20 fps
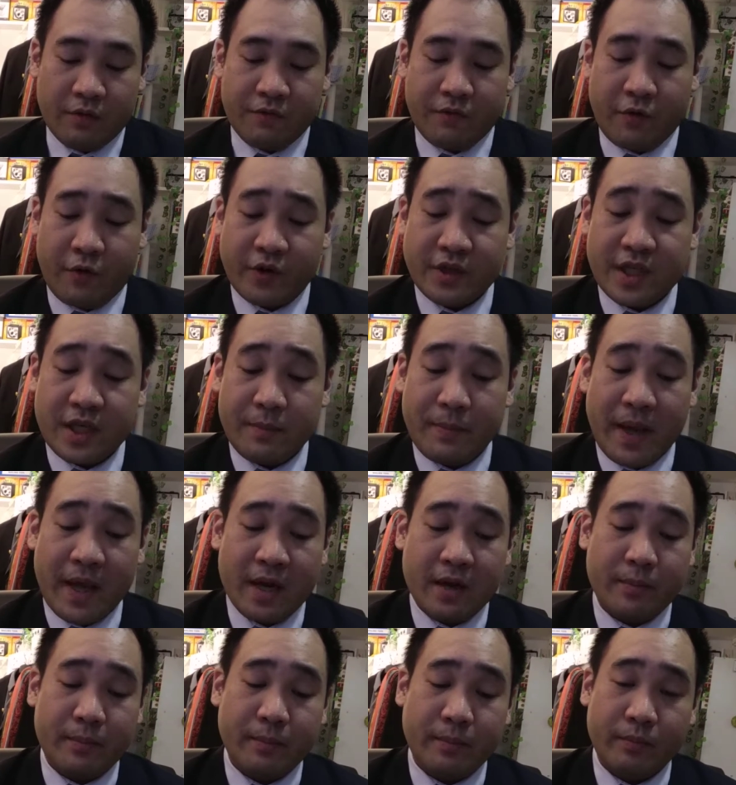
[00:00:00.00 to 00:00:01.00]

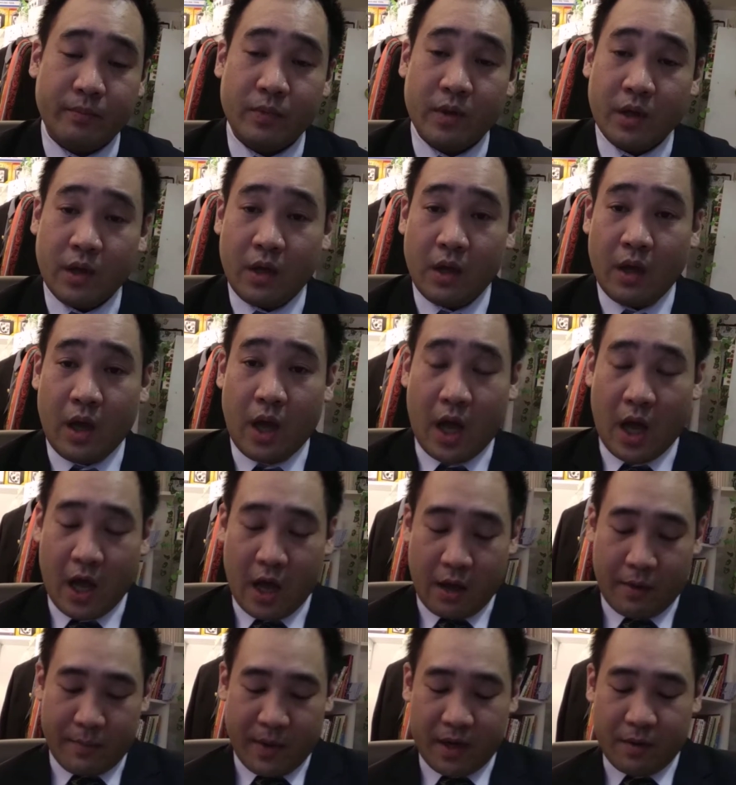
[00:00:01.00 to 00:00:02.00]
Vertibatum.
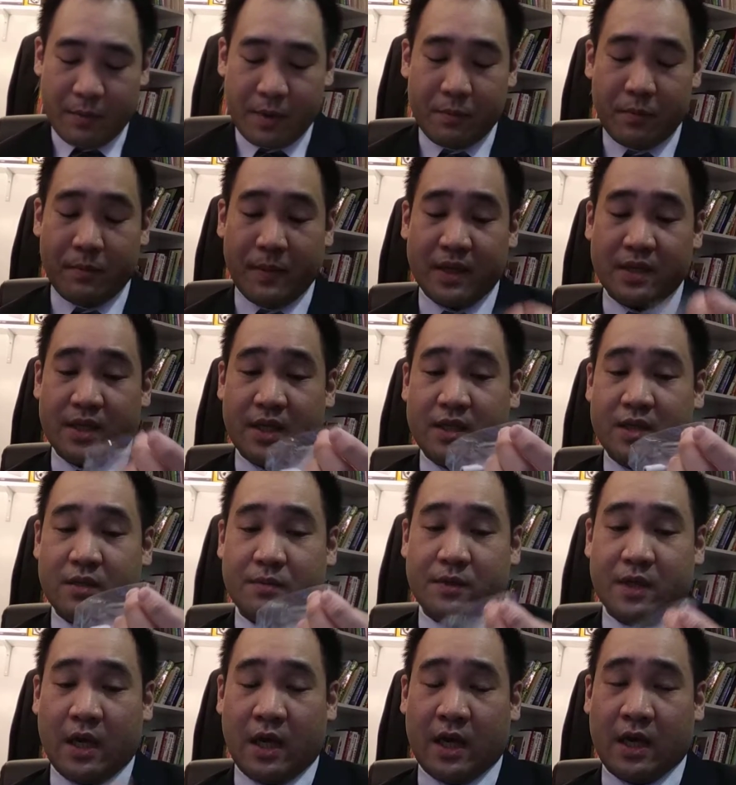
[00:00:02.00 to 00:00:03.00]
Many people mix
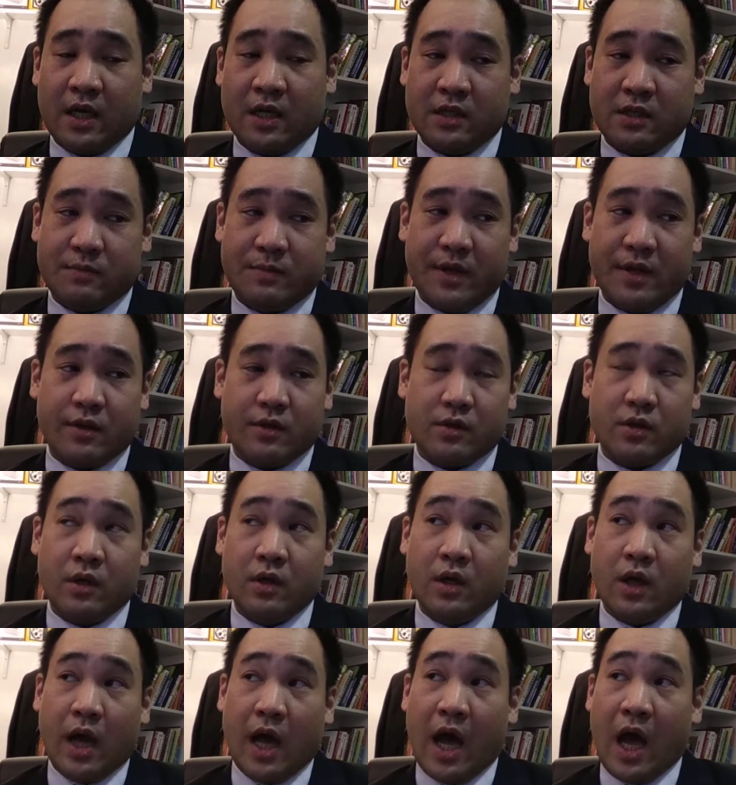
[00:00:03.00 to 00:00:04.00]
these splitters.
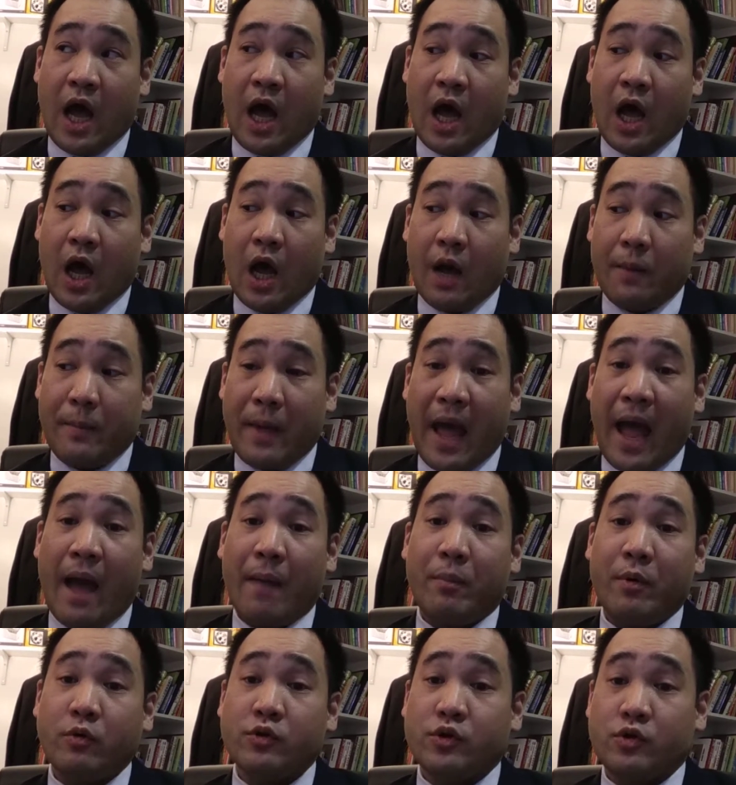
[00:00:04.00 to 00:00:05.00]

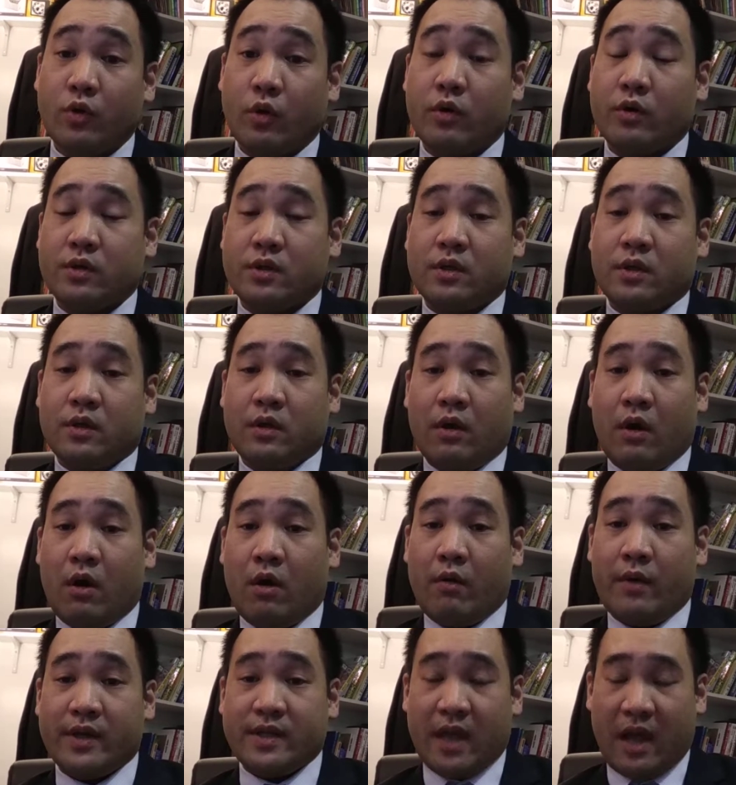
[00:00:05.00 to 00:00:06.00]
Apple stores
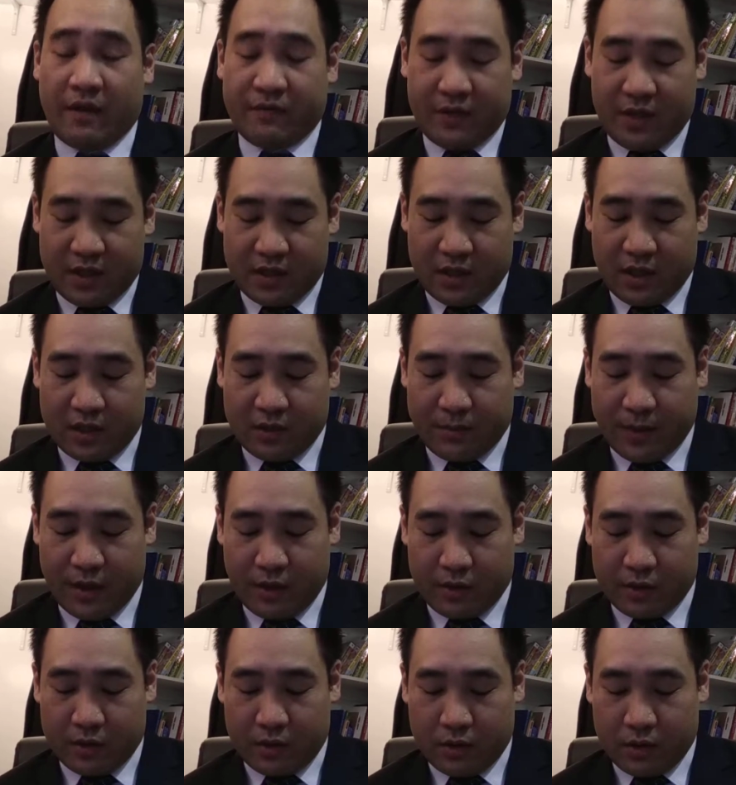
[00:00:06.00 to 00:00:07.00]
always have these
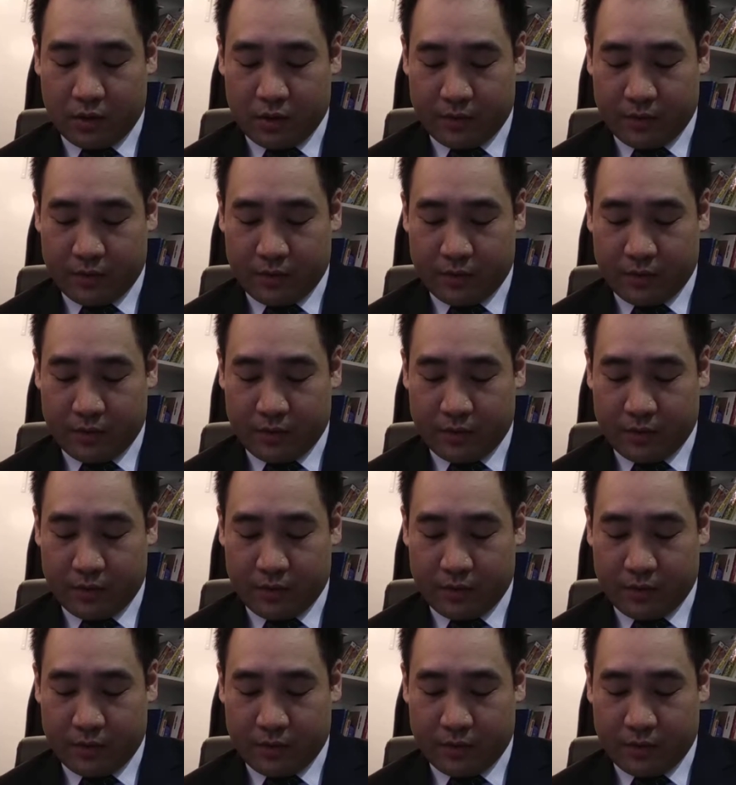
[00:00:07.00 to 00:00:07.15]
splitters.